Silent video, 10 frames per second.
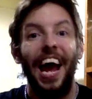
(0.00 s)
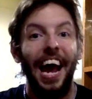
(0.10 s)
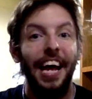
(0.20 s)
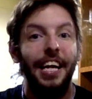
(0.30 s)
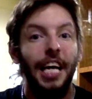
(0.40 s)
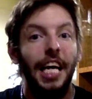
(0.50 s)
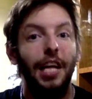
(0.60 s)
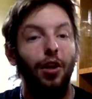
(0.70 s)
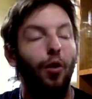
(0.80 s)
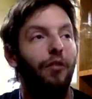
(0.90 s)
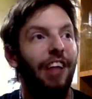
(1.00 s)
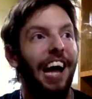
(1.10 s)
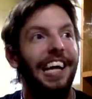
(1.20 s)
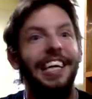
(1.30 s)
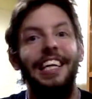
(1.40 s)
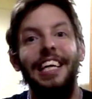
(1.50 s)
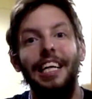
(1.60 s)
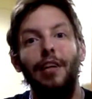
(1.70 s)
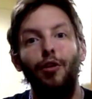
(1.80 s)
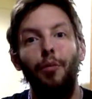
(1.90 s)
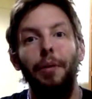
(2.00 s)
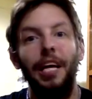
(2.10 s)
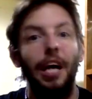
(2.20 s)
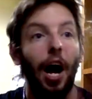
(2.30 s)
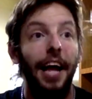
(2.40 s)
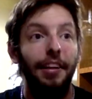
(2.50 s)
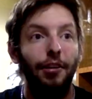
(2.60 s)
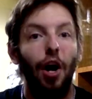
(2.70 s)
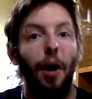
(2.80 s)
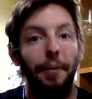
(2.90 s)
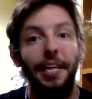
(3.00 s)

And in lieu of that, he needed to be at the top.